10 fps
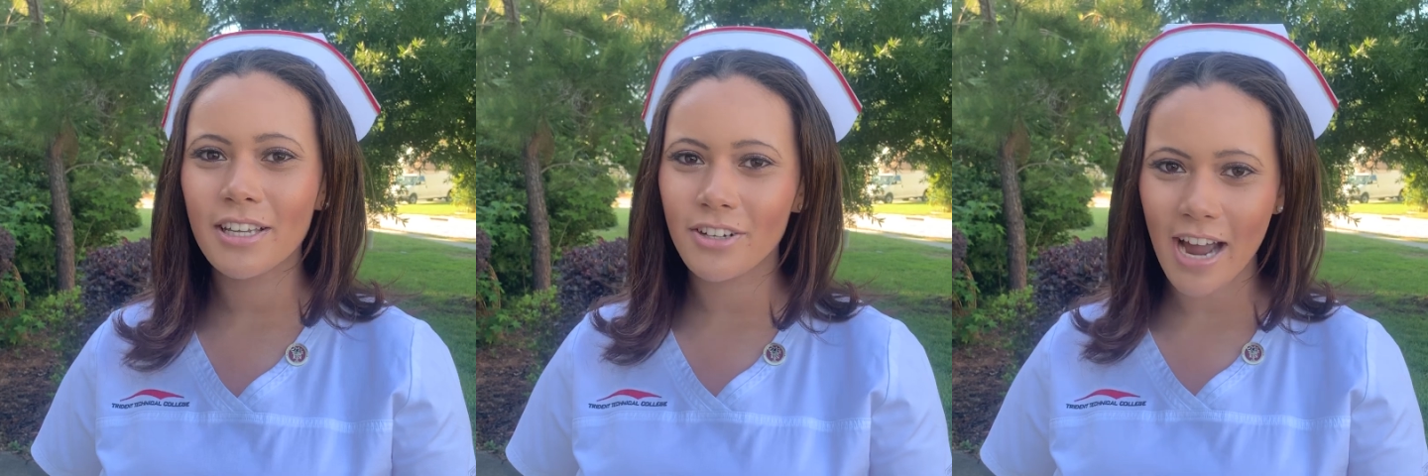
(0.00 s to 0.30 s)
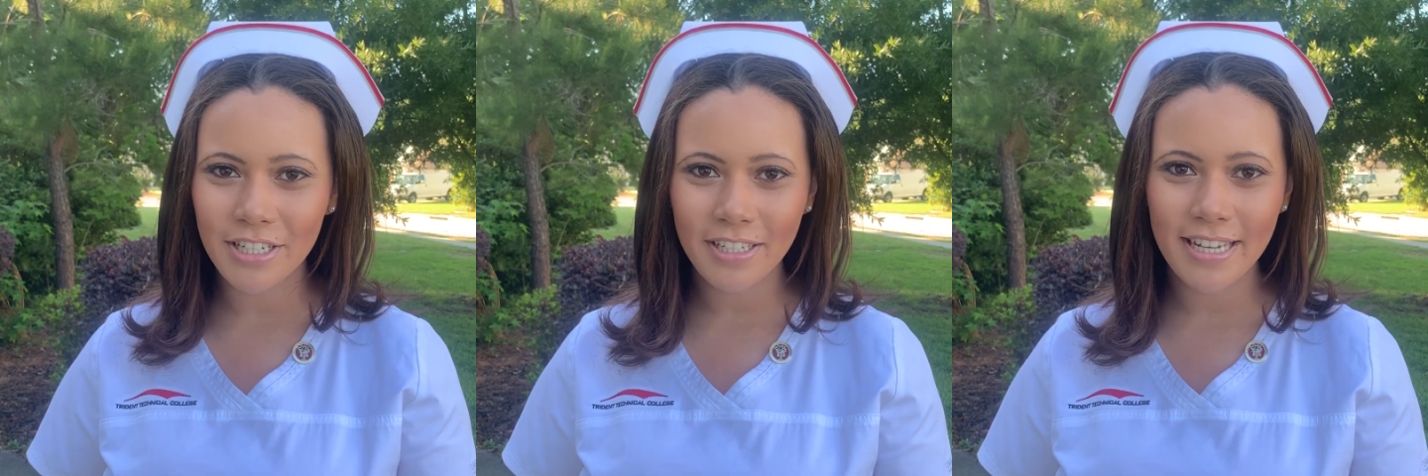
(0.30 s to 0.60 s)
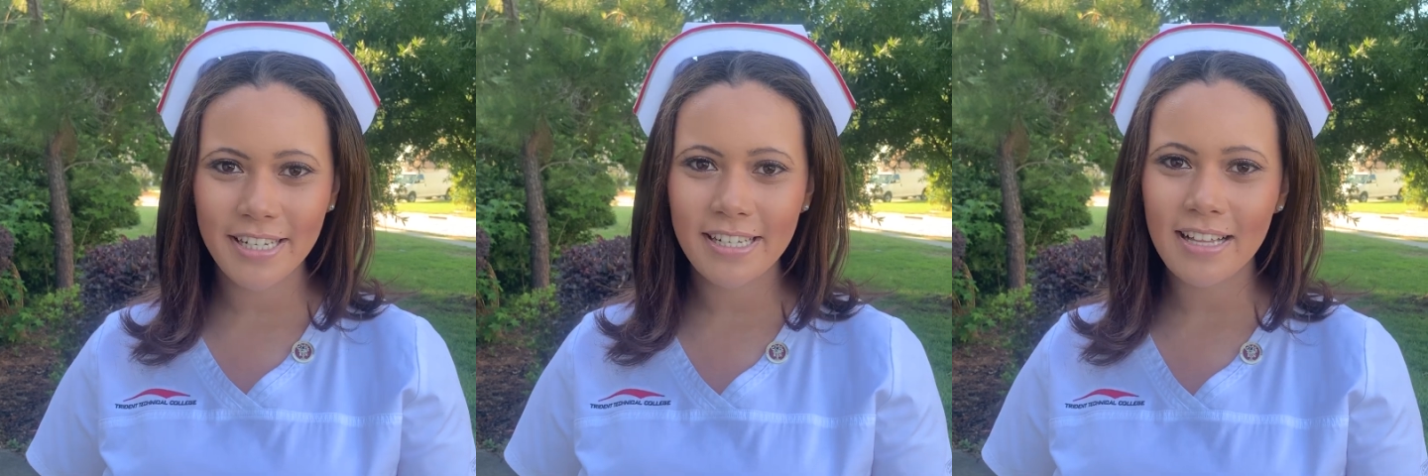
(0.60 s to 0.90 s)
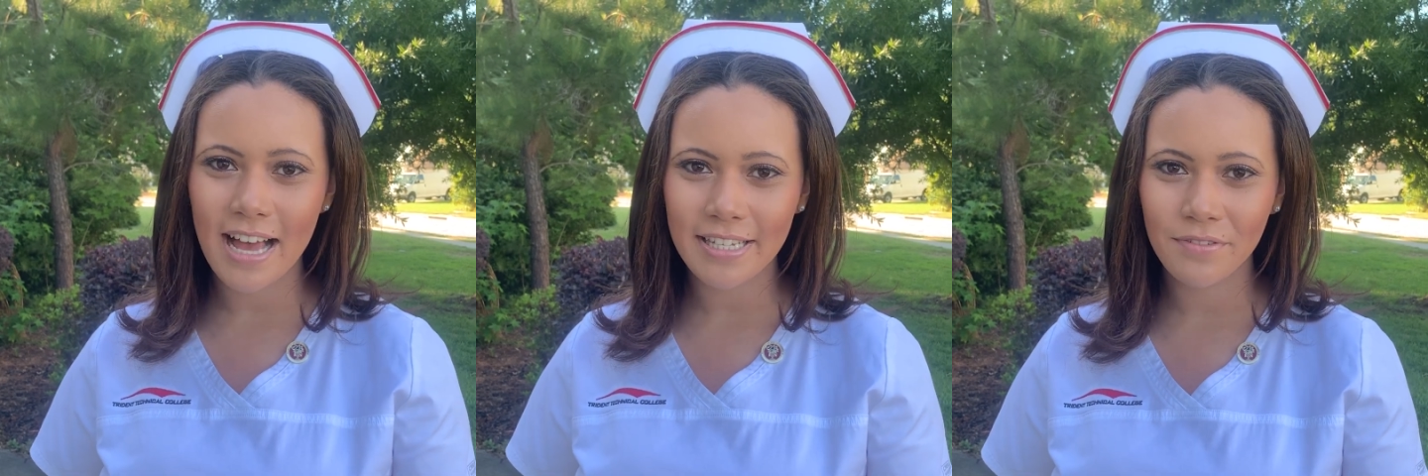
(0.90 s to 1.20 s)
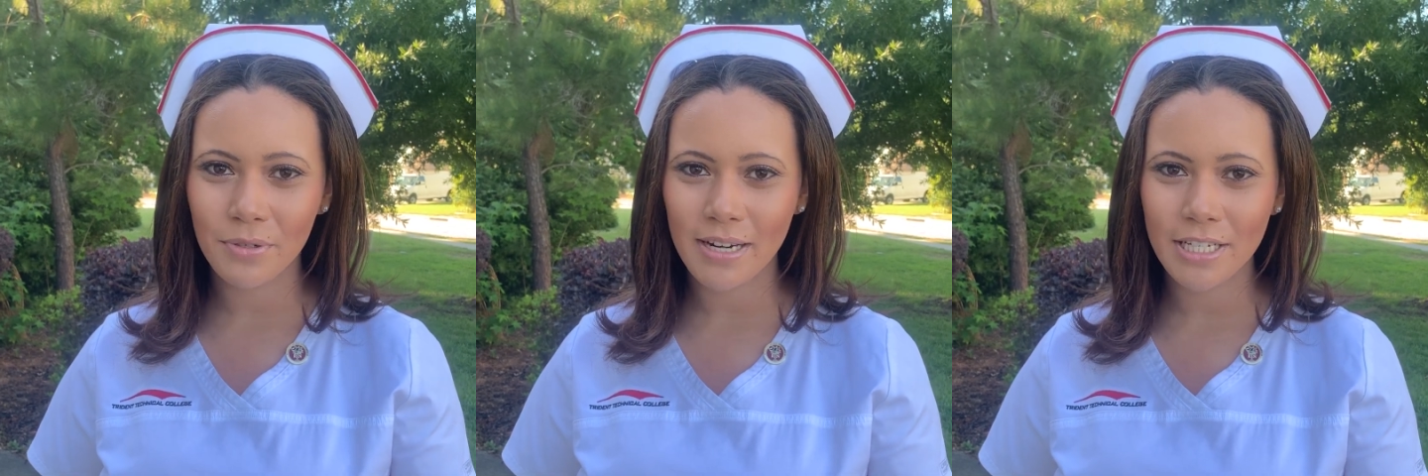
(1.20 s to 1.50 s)
Congratulations, class of
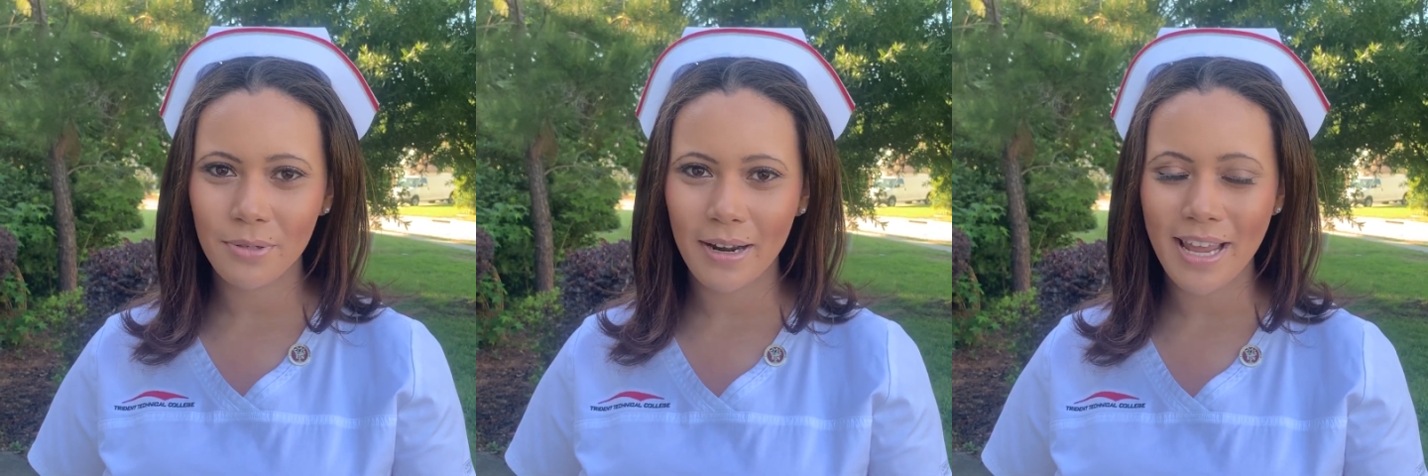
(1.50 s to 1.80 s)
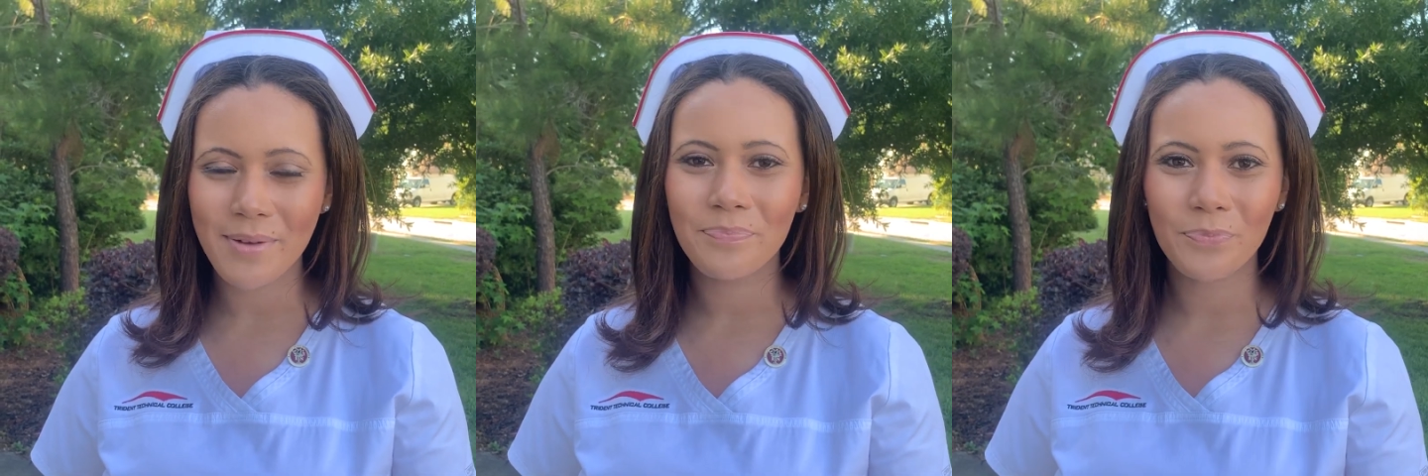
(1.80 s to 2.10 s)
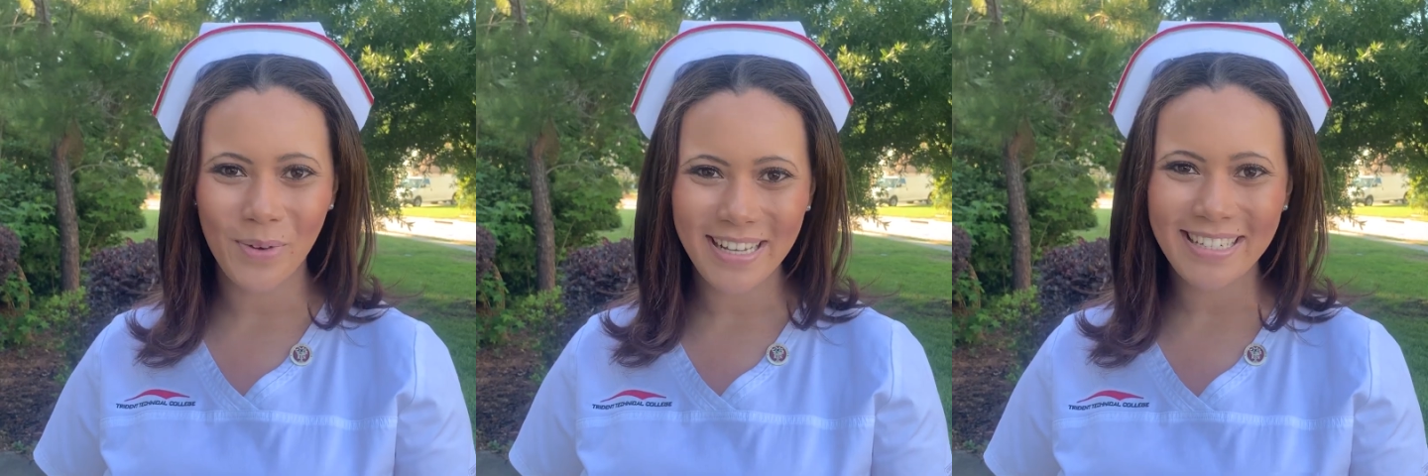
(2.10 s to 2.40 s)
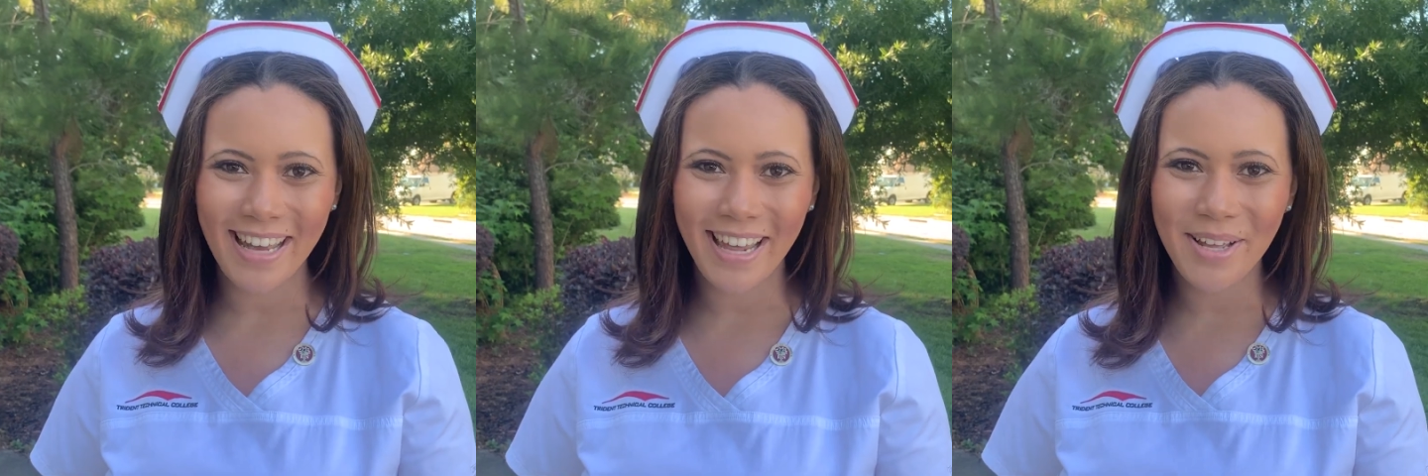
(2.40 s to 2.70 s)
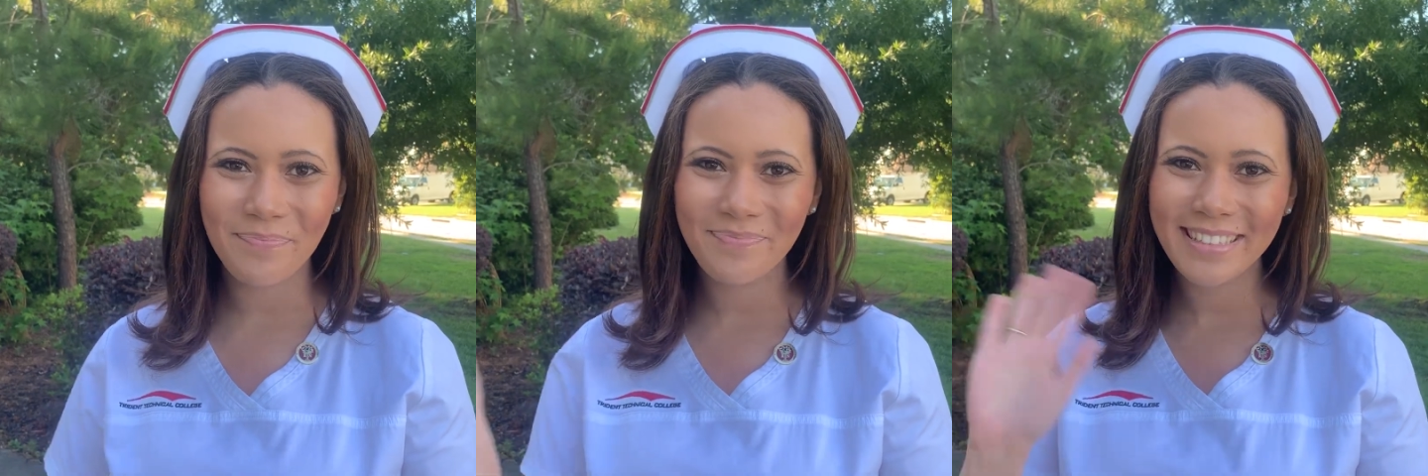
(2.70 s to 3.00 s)
2020. We did
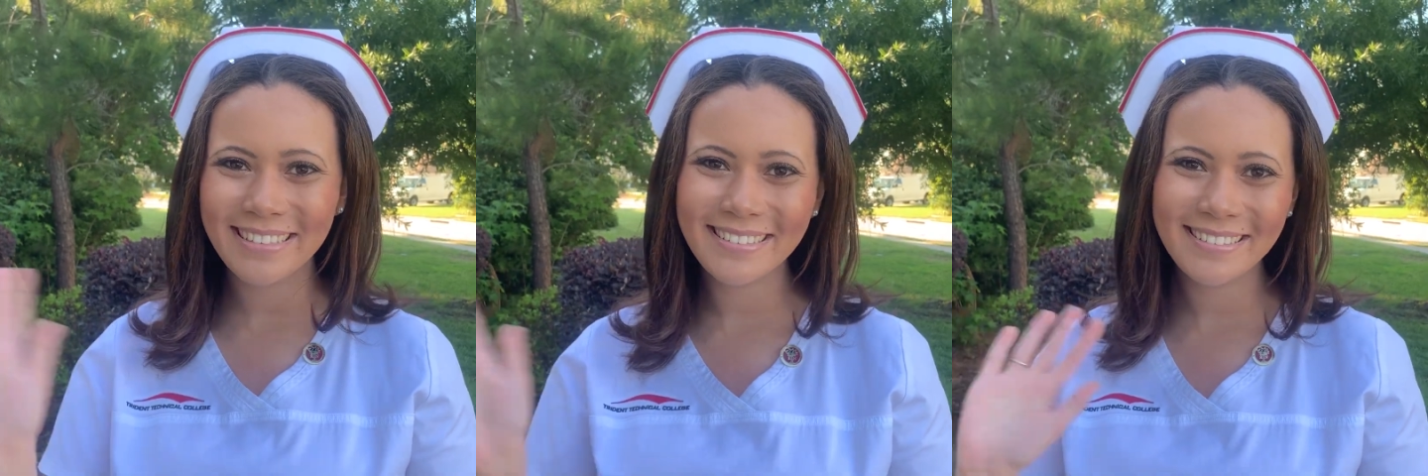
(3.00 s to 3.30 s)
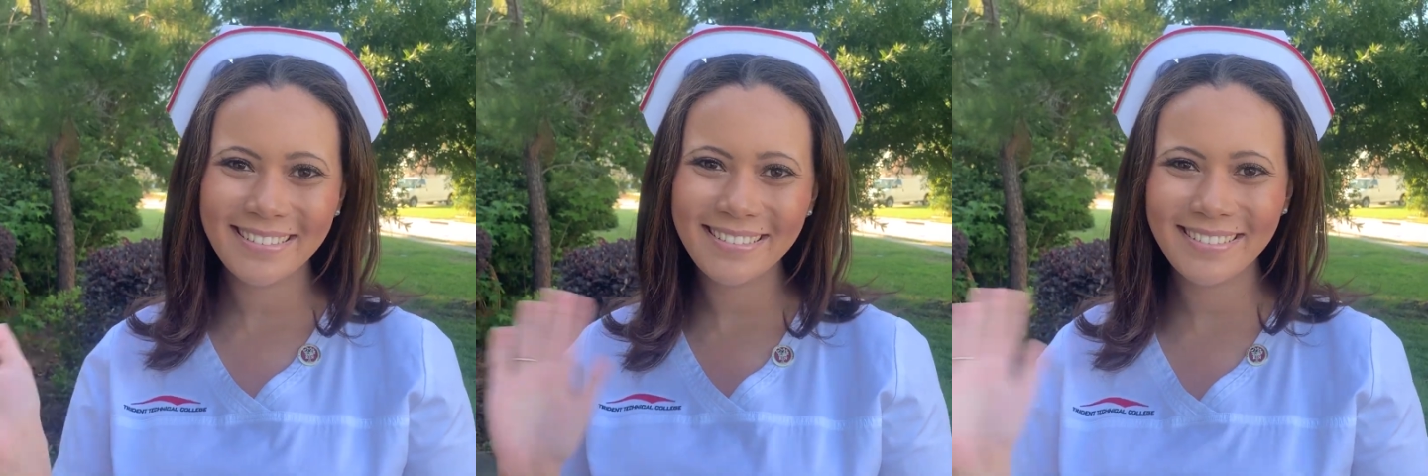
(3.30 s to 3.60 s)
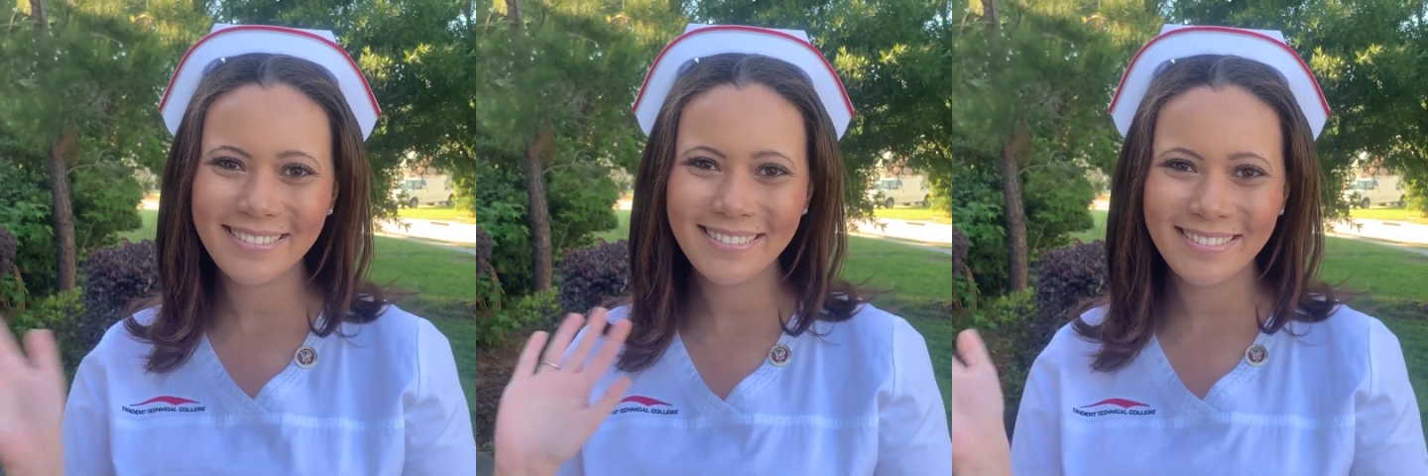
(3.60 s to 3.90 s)
it.